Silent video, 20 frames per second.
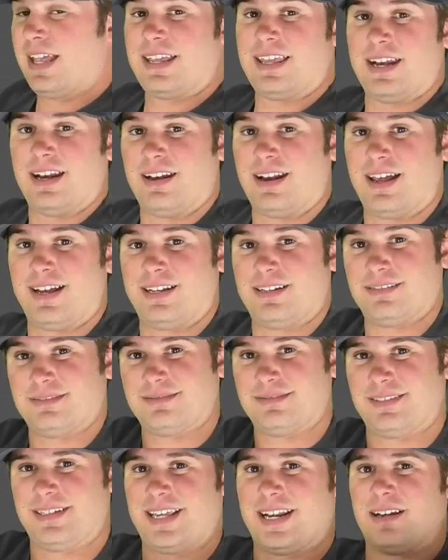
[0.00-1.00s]
get a nice,
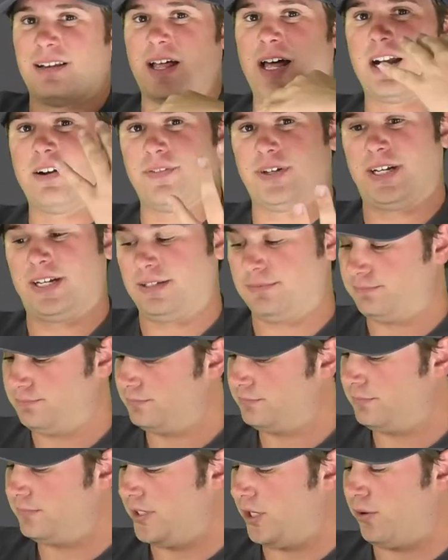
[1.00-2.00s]
get a lot of a uh,
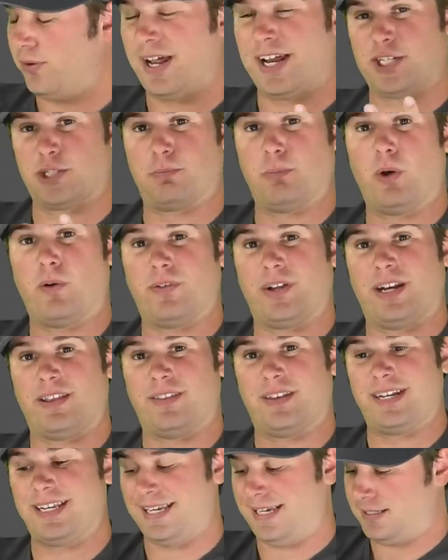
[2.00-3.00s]
you know nice movement
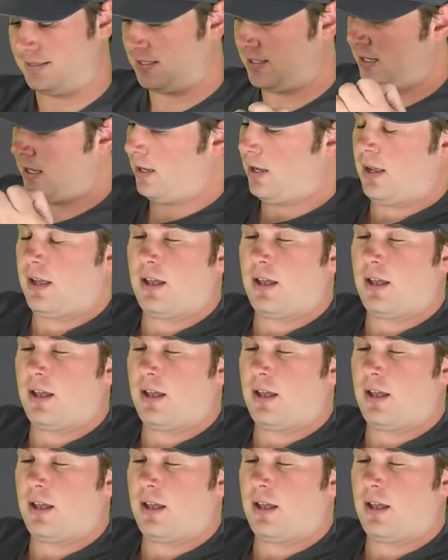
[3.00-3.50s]
in the knees.